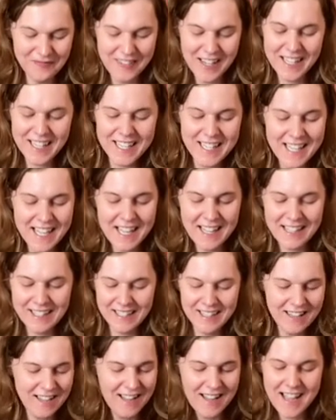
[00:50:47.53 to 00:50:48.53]
I can get
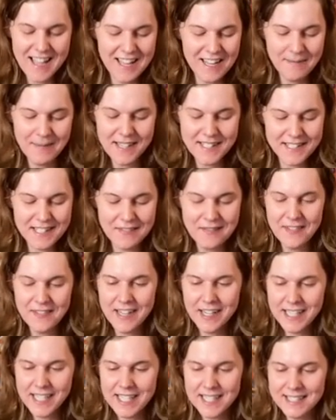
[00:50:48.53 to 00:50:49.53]
ahead of myself
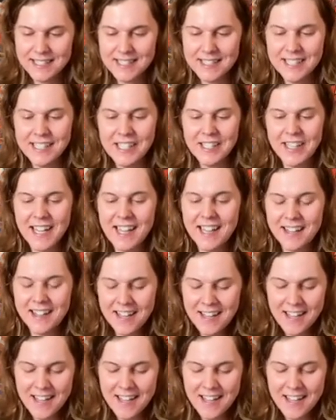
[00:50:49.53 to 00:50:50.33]
very easily. Okay.